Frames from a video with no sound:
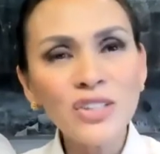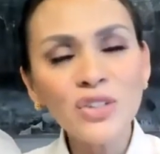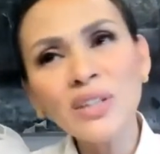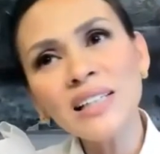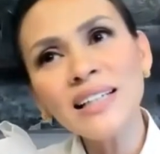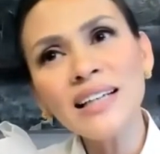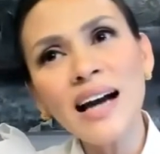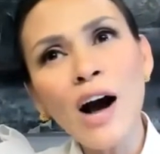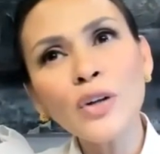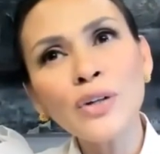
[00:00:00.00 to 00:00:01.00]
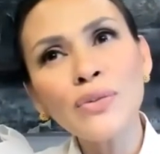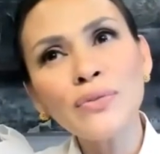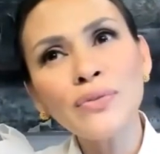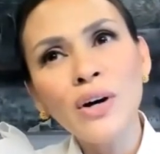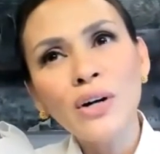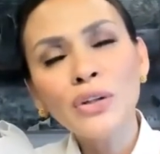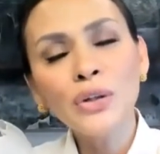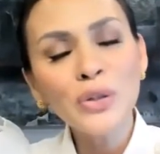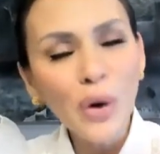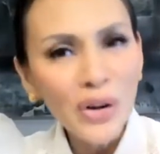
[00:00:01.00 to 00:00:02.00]
really out of
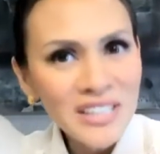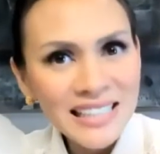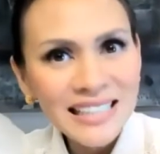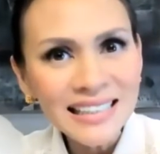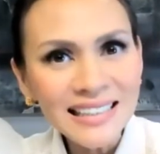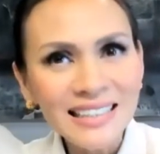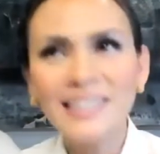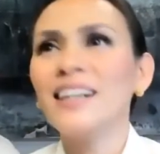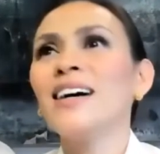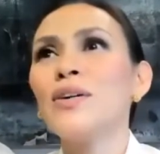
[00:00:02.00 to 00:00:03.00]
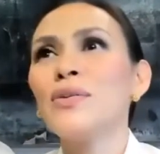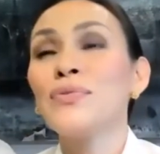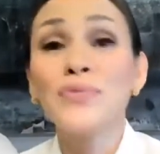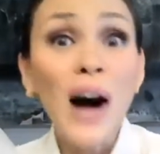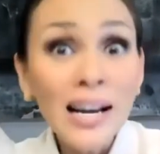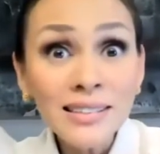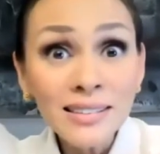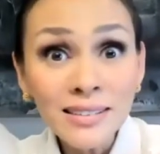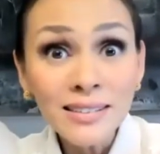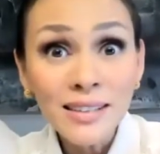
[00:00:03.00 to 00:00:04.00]
curiosity, fun,
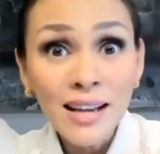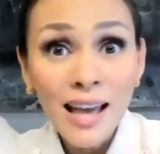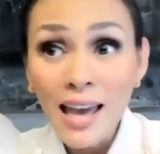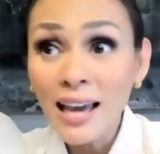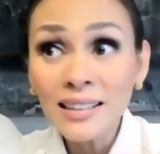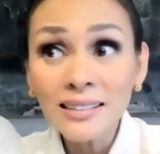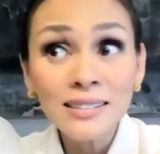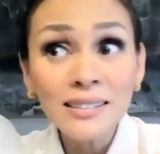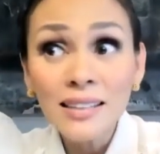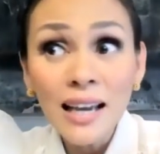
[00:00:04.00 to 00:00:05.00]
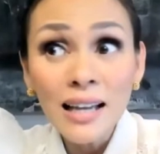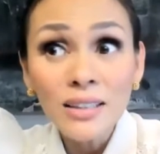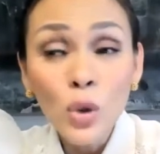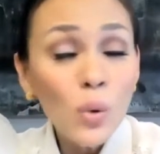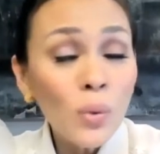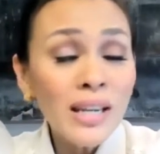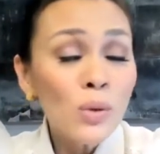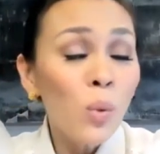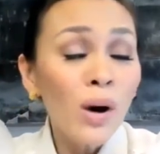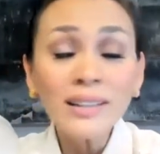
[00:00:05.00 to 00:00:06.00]
and
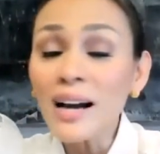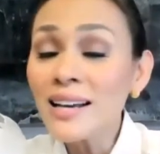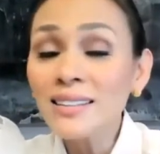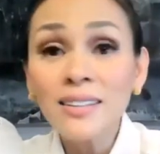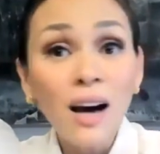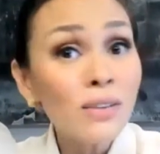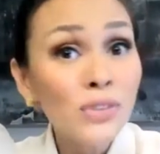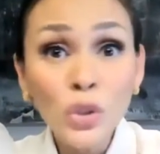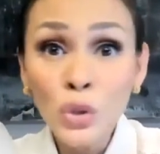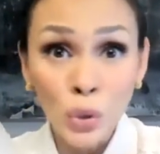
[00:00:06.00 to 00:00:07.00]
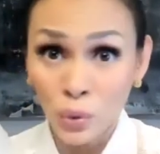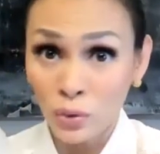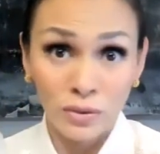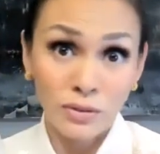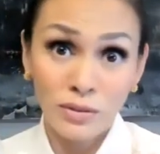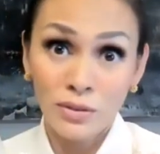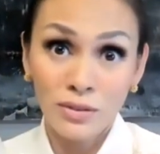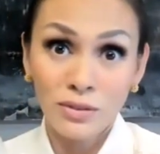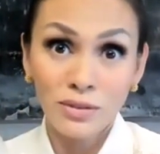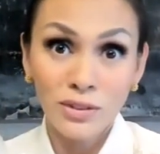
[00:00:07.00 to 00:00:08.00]
doing what I love to do.
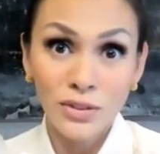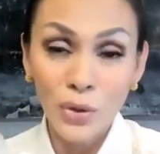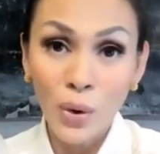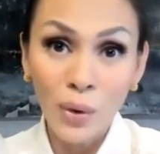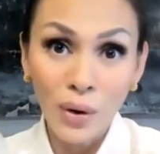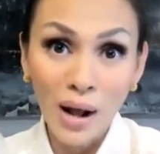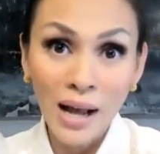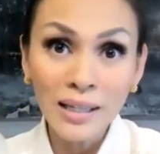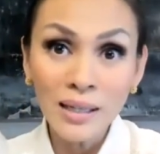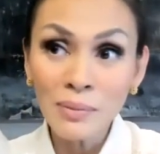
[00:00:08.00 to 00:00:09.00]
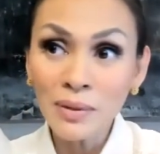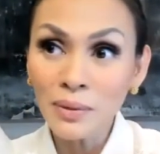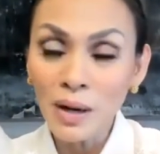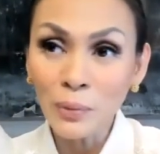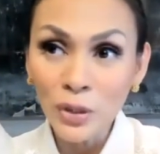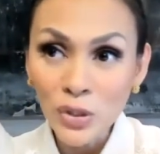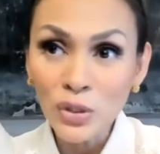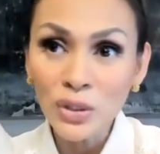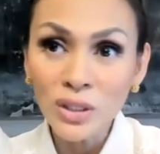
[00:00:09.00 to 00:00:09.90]
So I am a person